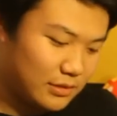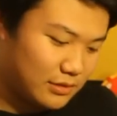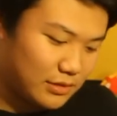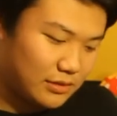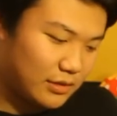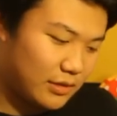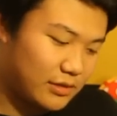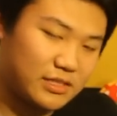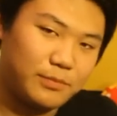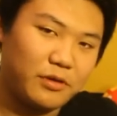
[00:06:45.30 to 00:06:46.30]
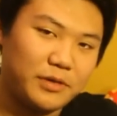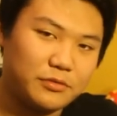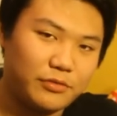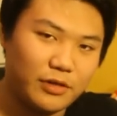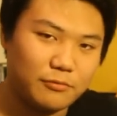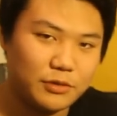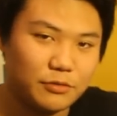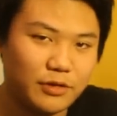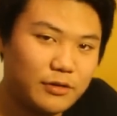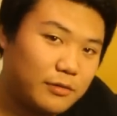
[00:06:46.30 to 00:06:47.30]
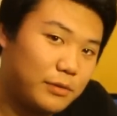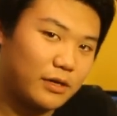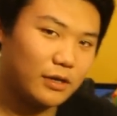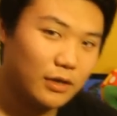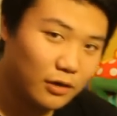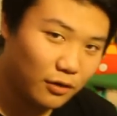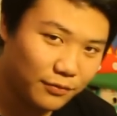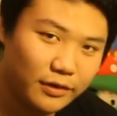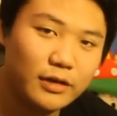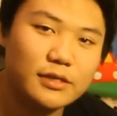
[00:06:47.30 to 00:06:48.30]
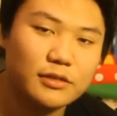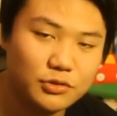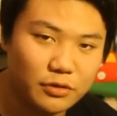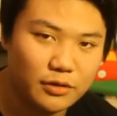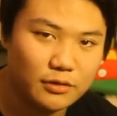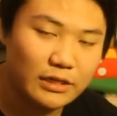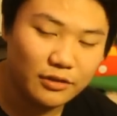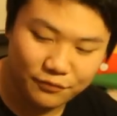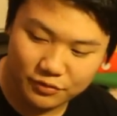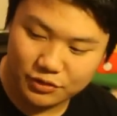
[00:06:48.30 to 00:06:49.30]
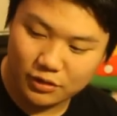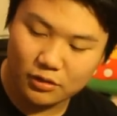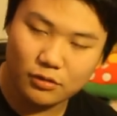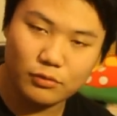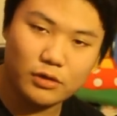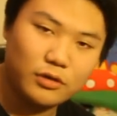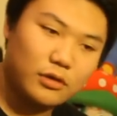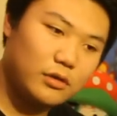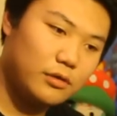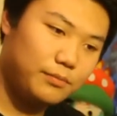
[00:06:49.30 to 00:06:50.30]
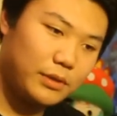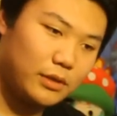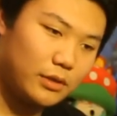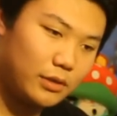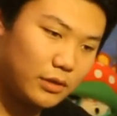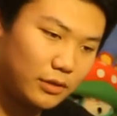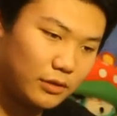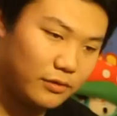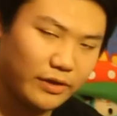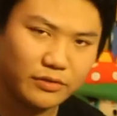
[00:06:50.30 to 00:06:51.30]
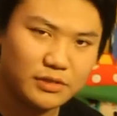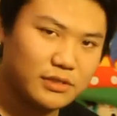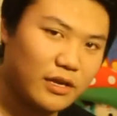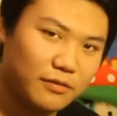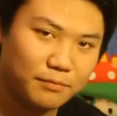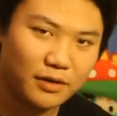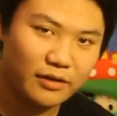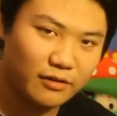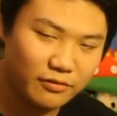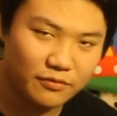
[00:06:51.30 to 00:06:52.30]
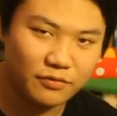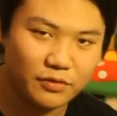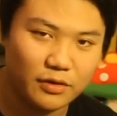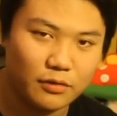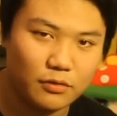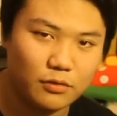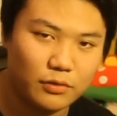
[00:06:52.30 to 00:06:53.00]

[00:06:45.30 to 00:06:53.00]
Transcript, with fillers: It's just an experimental thing we're doing, but hopefully you guys enjoyed it. In the future, we're gonna be around this area of the video.